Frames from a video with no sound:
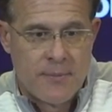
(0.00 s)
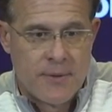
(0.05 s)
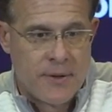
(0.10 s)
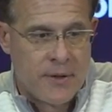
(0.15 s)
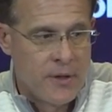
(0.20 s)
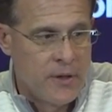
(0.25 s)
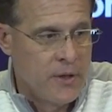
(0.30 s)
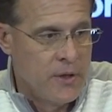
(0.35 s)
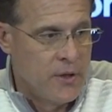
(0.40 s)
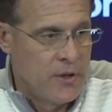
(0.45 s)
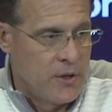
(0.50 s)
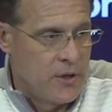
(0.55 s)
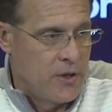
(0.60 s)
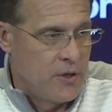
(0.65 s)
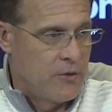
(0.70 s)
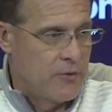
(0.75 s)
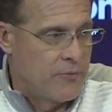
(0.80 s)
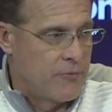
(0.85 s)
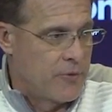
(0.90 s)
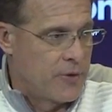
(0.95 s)
And,
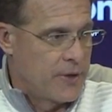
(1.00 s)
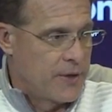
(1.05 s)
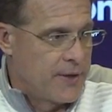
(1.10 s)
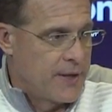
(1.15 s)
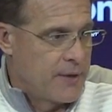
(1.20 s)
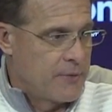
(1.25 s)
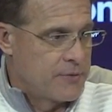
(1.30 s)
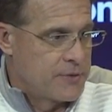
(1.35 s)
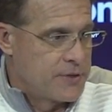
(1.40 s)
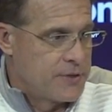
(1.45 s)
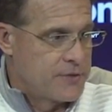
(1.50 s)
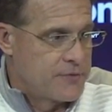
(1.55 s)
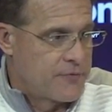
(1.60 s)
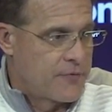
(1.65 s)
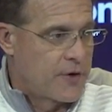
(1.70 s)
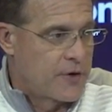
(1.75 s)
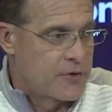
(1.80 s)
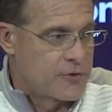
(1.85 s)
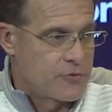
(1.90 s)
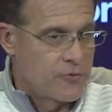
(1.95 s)
really that was his
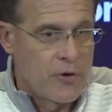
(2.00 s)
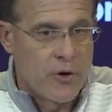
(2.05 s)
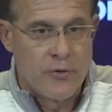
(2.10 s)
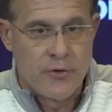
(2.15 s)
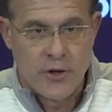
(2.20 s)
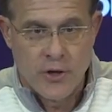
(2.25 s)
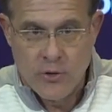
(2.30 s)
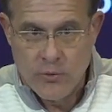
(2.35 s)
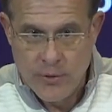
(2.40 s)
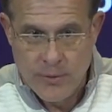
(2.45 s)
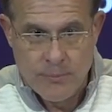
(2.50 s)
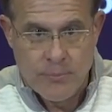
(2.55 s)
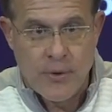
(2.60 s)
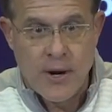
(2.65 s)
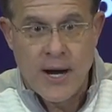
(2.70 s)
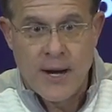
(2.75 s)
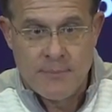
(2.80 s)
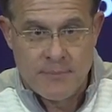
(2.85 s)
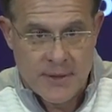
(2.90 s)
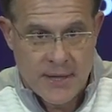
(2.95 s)
first rodeo in
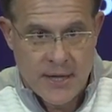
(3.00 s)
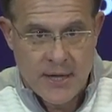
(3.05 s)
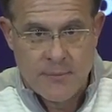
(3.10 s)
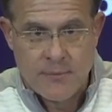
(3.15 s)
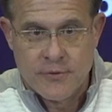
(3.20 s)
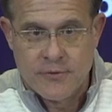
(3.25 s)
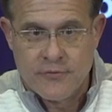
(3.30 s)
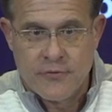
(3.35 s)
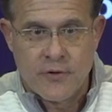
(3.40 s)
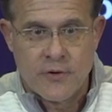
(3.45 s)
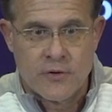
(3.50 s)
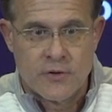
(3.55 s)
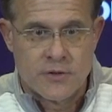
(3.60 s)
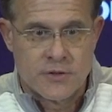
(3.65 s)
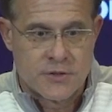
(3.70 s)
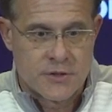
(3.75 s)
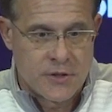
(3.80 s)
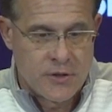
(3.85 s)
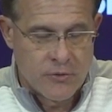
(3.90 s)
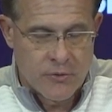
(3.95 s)
prime time as far
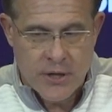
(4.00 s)
as,